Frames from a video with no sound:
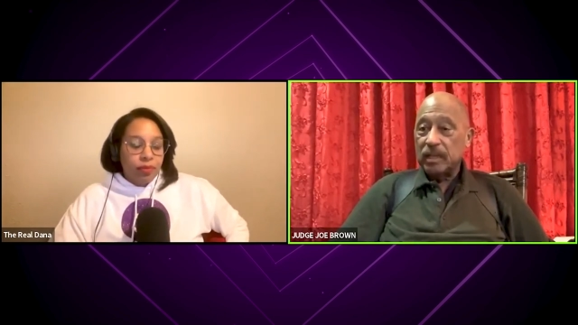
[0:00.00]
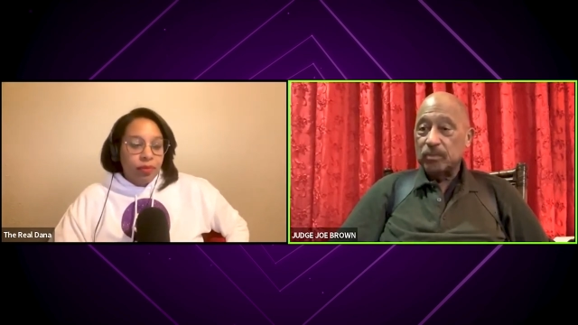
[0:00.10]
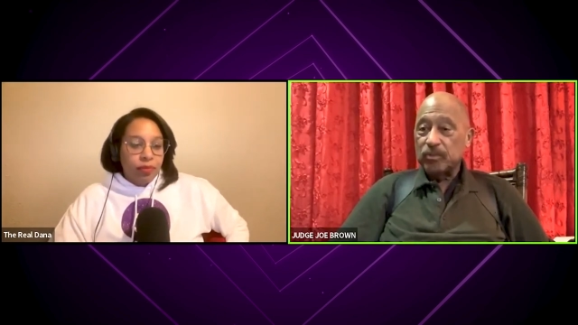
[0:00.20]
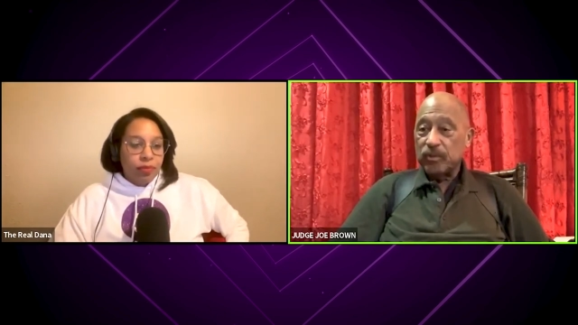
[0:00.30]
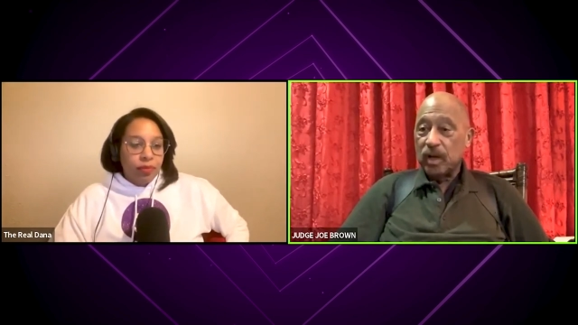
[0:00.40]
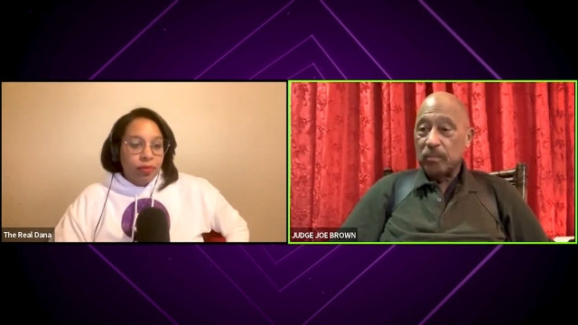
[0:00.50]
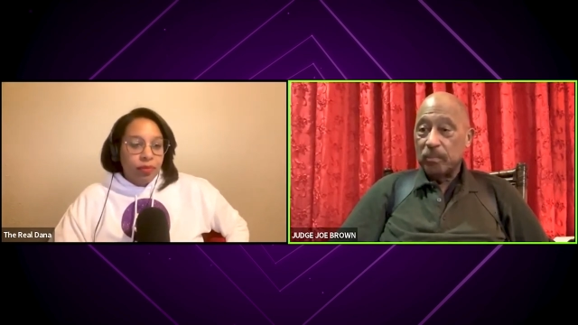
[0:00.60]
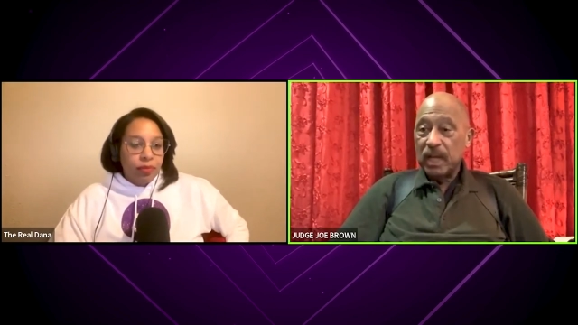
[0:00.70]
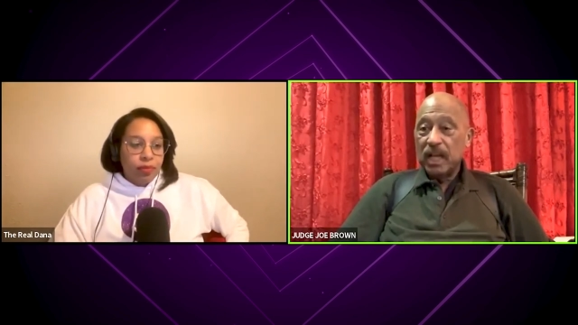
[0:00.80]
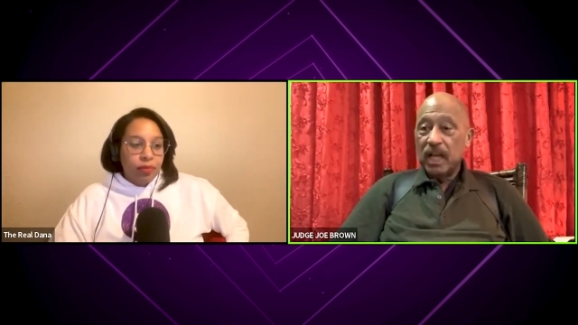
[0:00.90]
Speaker 1: comes
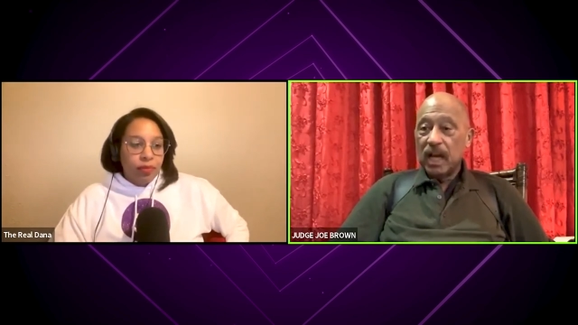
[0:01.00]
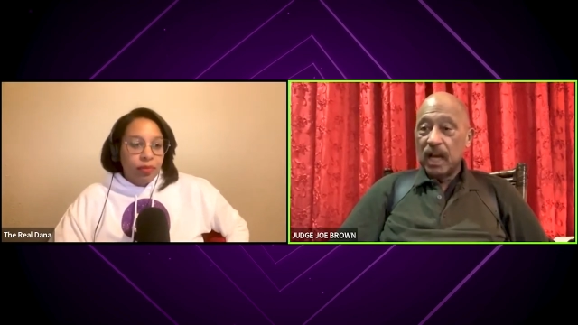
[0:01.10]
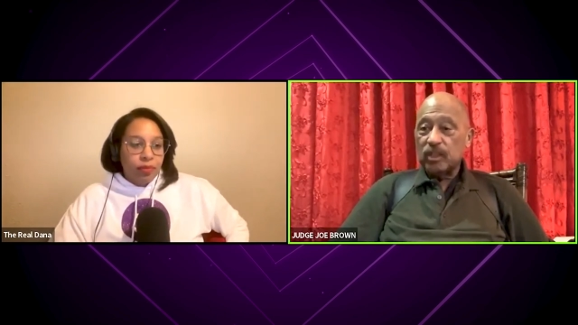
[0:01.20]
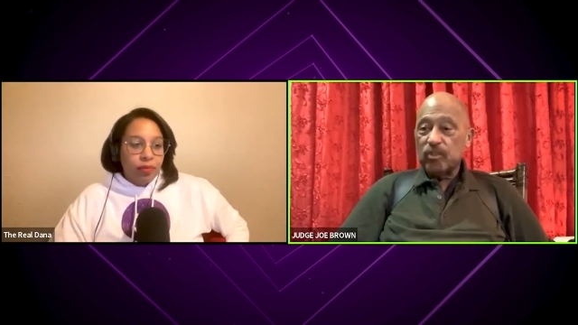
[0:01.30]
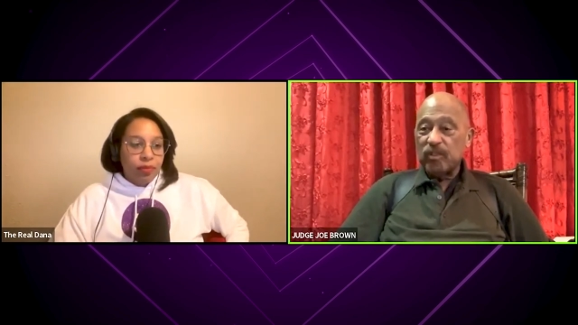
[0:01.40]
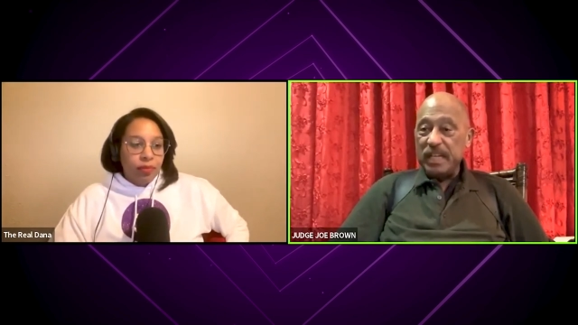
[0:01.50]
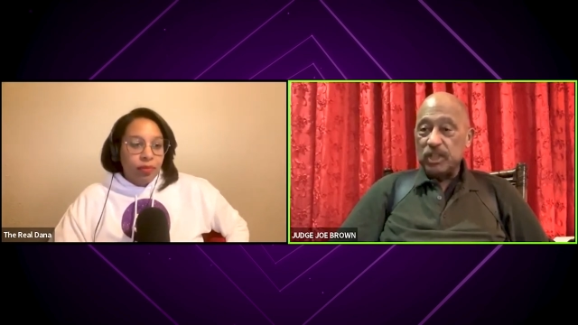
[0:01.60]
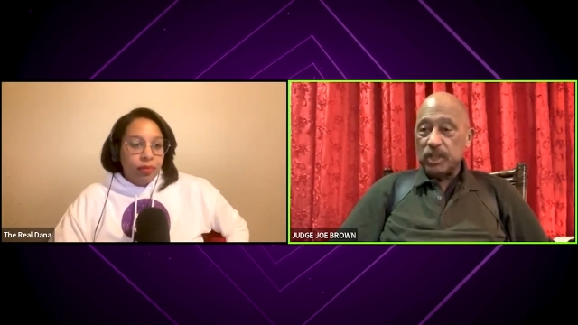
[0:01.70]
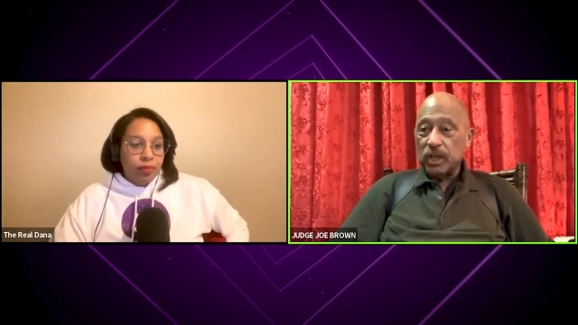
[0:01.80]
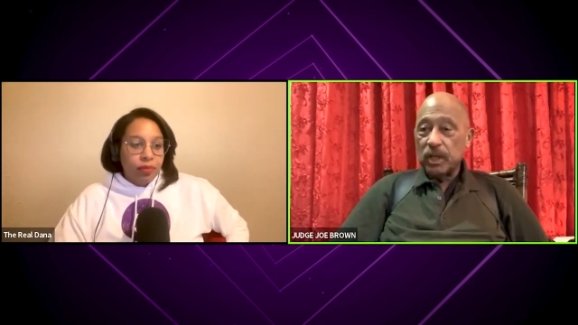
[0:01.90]
from a
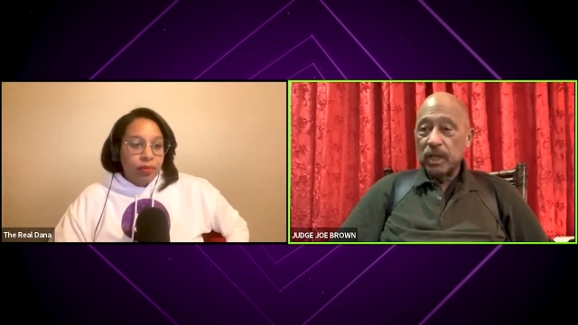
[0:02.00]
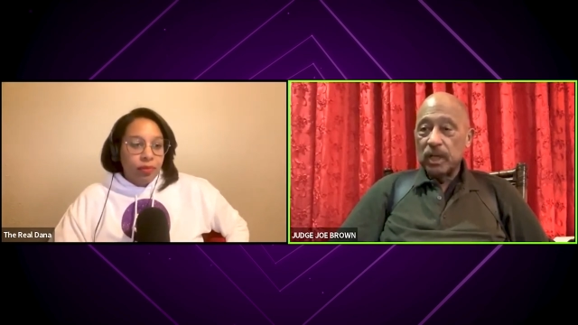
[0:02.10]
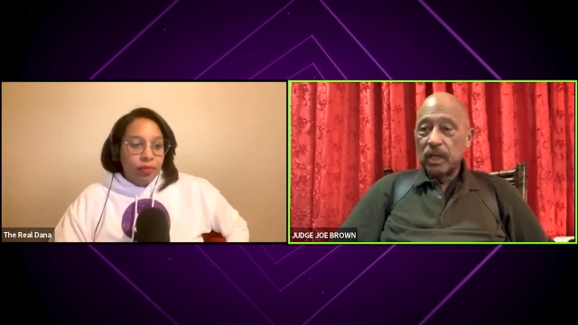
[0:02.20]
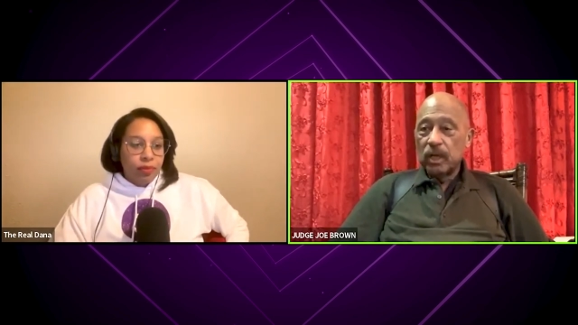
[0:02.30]
creature